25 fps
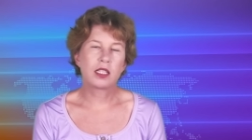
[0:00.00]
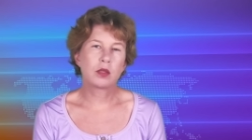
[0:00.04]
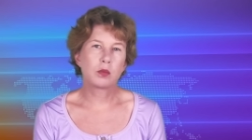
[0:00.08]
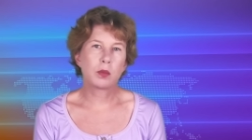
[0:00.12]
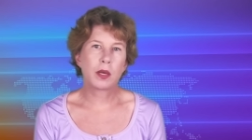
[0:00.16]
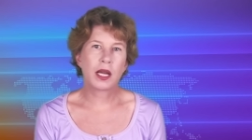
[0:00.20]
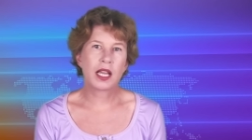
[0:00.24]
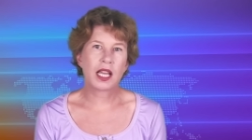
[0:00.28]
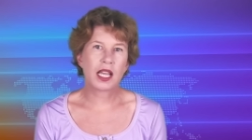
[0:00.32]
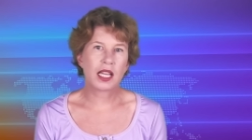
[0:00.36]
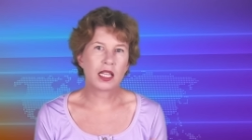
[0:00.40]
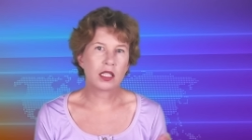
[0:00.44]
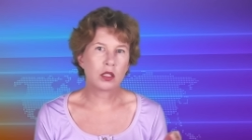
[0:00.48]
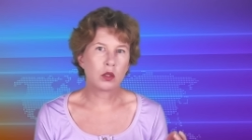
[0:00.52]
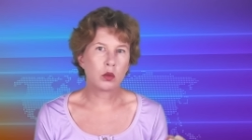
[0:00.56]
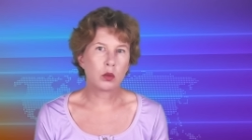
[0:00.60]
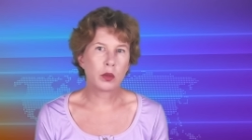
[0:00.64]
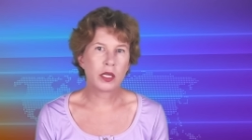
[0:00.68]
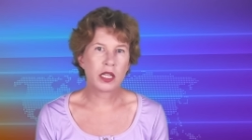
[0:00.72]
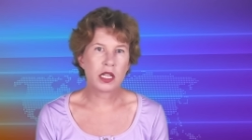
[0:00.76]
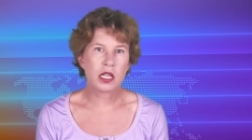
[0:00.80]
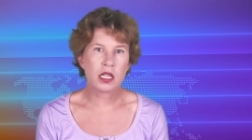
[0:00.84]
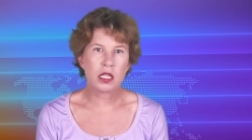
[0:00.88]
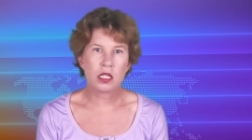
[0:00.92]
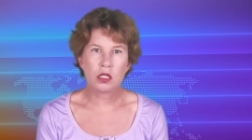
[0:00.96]
and by
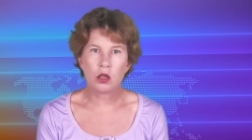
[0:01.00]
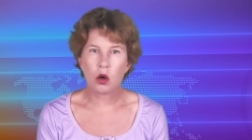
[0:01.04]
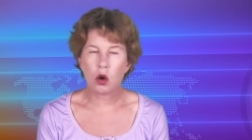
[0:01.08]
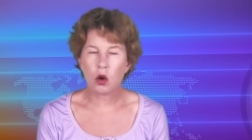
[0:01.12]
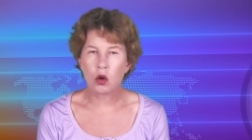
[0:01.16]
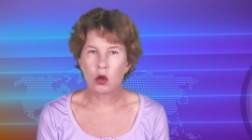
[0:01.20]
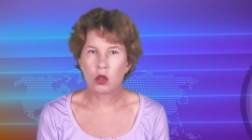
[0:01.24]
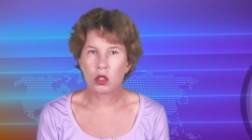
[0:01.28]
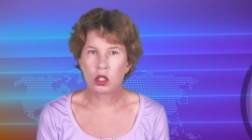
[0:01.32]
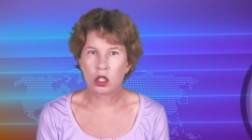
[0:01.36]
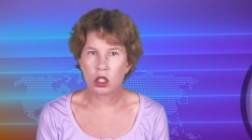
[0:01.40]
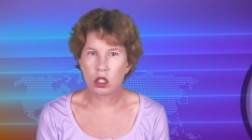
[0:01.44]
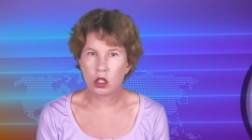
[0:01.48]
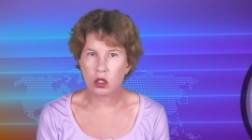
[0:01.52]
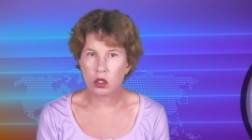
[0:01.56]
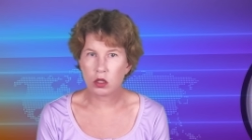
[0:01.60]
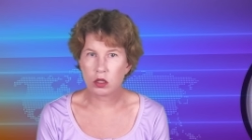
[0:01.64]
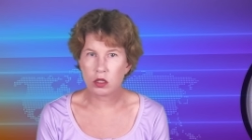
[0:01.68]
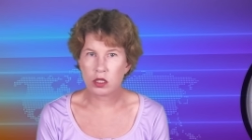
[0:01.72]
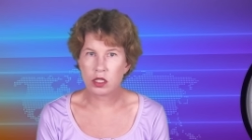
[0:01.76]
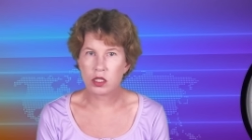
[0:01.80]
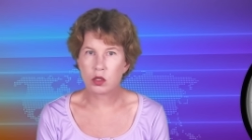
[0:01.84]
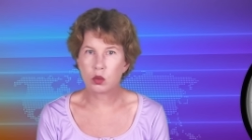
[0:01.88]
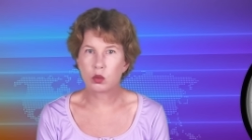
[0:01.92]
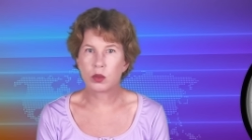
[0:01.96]
Halloween, all
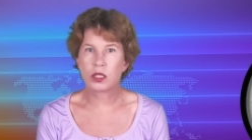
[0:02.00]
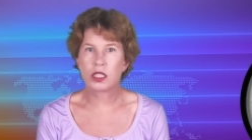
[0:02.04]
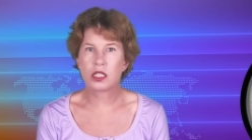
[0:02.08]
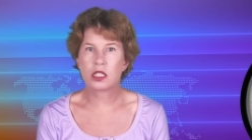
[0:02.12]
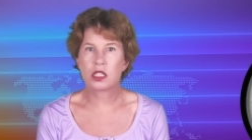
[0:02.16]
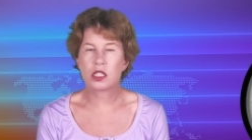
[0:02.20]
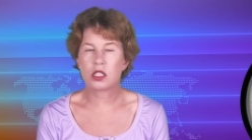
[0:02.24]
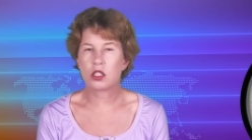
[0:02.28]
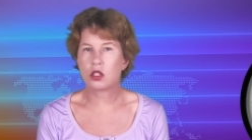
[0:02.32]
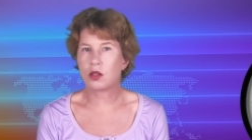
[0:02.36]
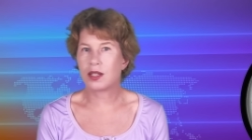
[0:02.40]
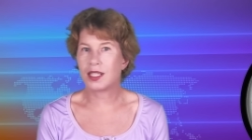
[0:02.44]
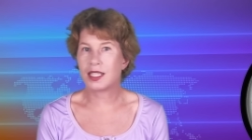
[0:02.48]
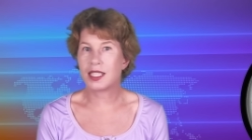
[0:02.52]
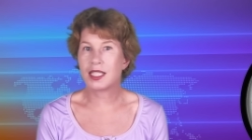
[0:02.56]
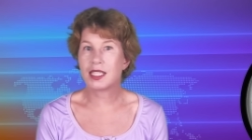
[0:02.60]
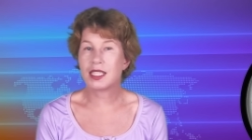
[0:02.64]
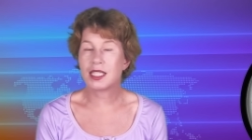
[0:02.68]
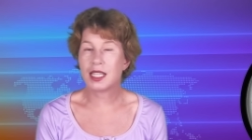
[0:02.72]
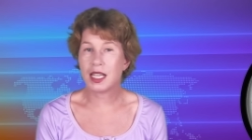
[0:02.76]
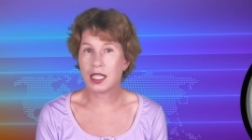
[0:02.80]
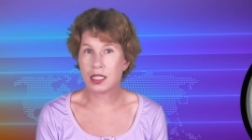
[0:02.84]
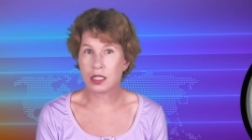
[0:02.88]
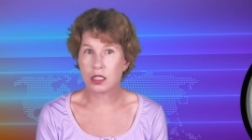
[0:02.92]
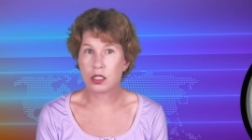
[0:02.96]
clocks will strike
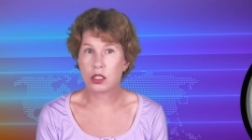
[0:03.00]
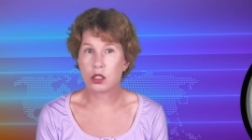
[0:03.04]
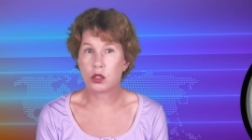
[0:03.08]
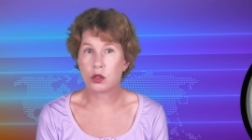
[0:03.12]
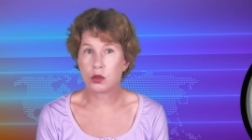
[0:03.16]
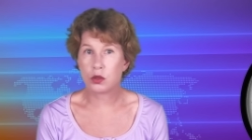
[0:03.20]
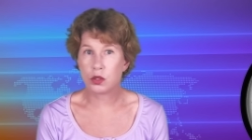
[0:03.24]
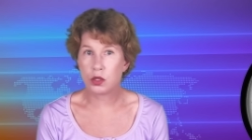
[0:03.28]
ten to